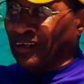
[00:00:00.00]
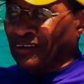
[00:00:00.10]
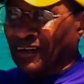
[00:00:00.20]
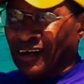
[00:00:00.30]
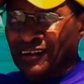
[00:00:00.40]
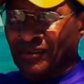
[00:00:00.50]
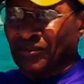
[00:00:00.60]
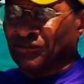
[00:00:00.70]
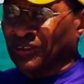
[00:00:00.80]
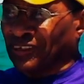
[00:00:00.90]
and I, I never
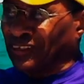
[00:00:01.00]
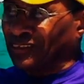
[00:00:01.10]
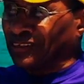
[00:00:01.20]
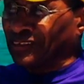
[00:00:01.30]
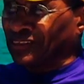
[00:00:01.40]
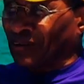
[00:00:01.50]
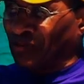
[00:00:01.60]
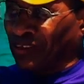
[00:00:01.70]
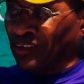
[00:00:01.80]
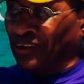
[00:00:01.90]
forget this. I
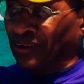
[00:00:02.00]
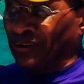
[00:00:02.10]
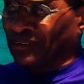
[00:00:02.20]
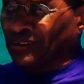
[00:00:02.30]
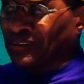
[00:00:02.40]
went in there,